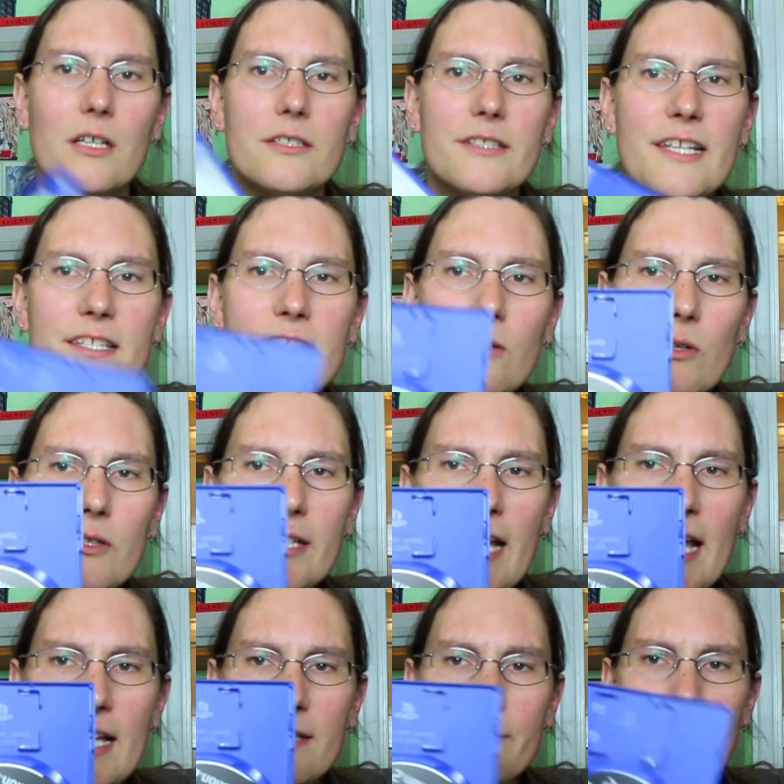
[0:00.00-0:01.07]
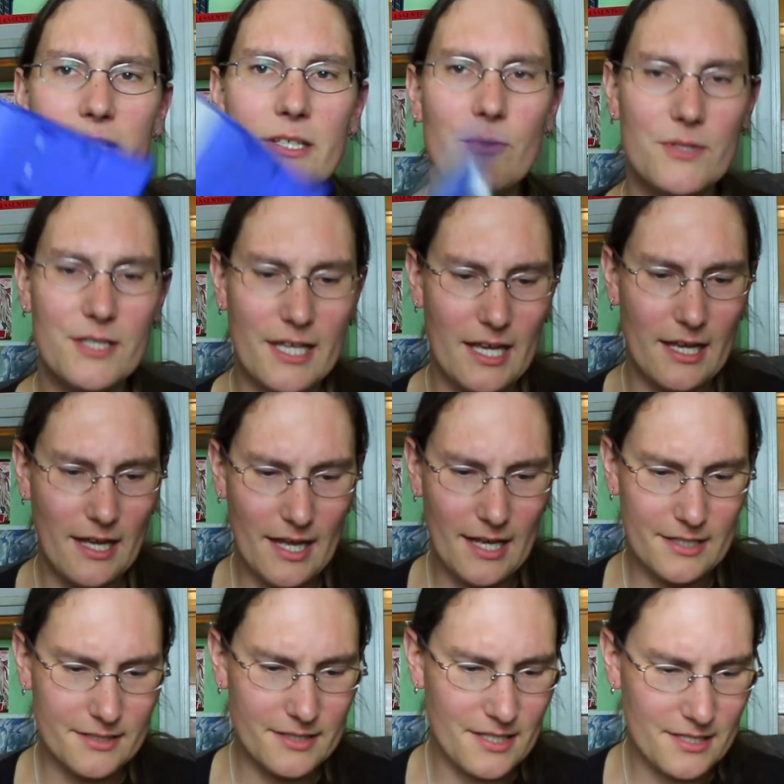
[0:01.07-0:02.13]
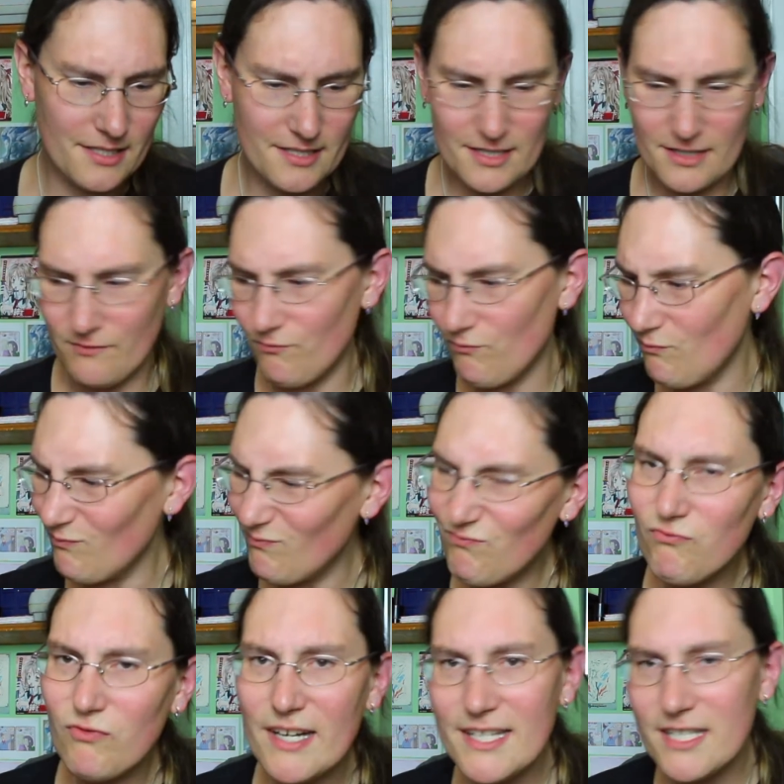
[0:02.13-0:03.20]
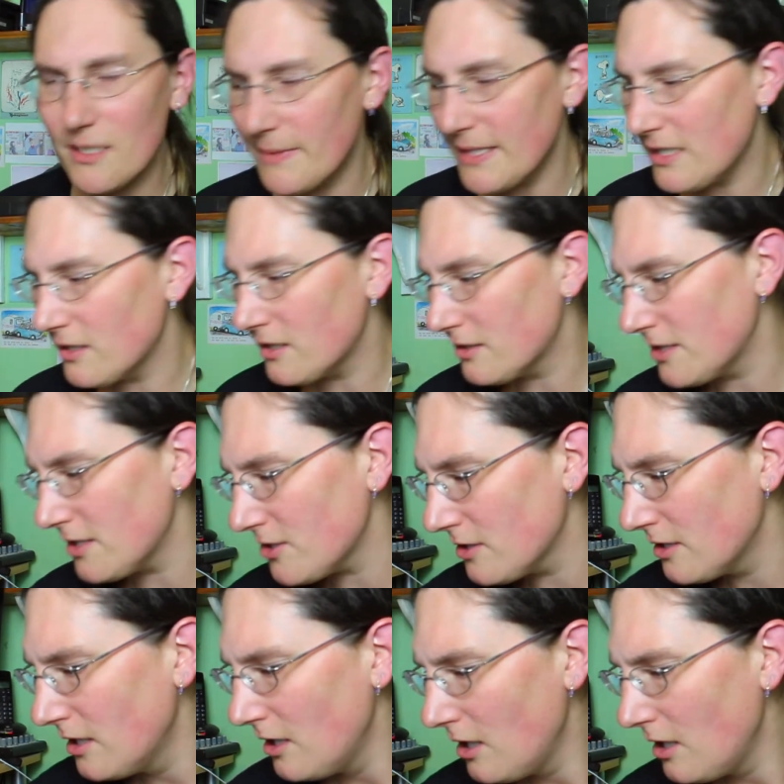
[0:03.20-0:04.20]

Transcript: Decent quality case, manual's here, and disc is in reasonably good condition.